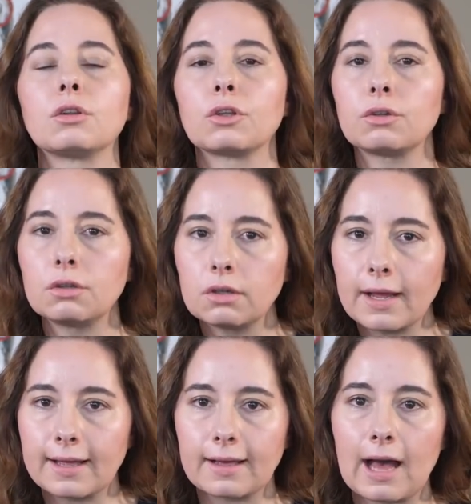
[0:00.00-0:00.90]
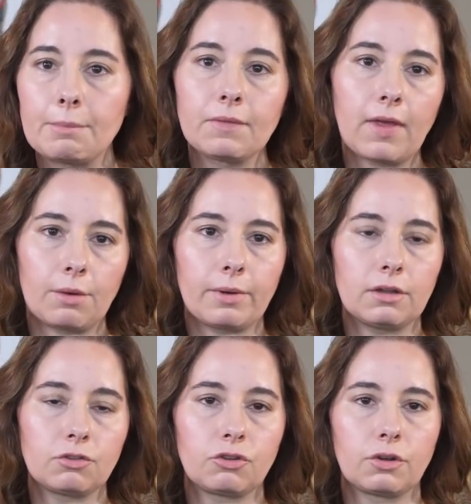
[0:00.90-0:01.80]
learn a common
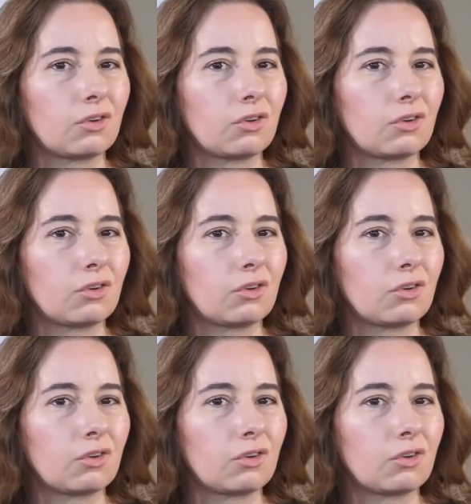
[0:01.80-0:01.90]
language.